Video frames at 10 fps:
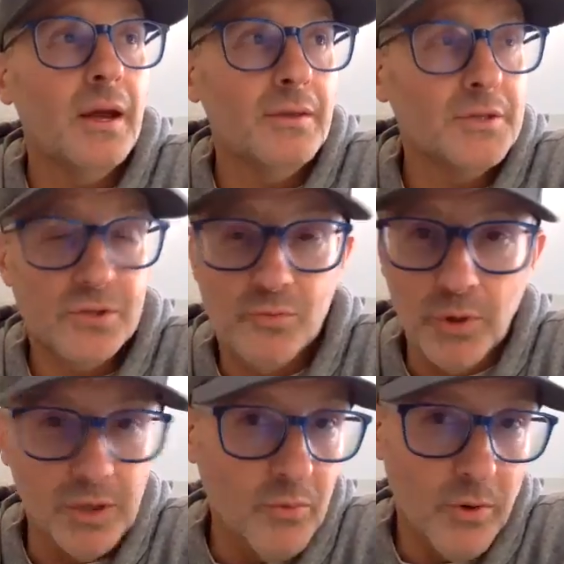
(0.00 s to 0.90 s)
this is
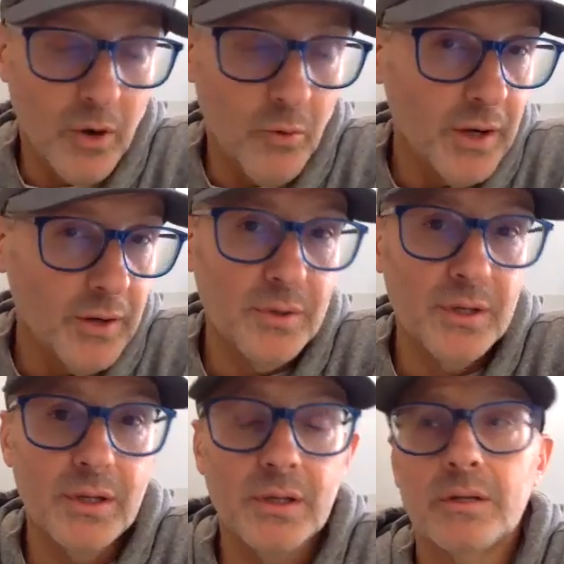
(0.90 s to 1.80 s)
really where I want to
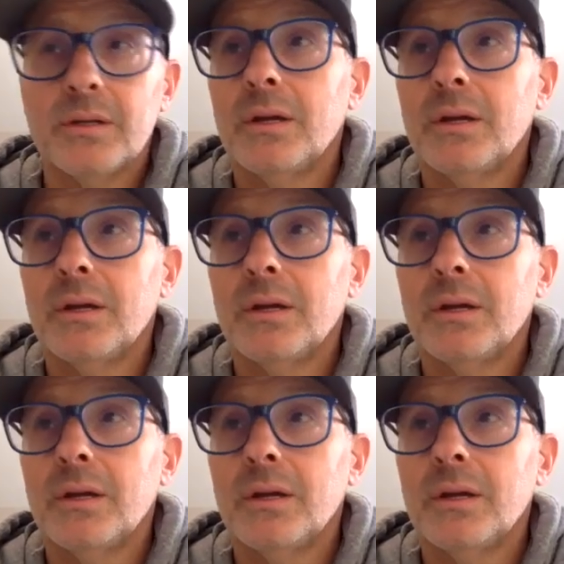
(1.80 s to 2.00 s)
be.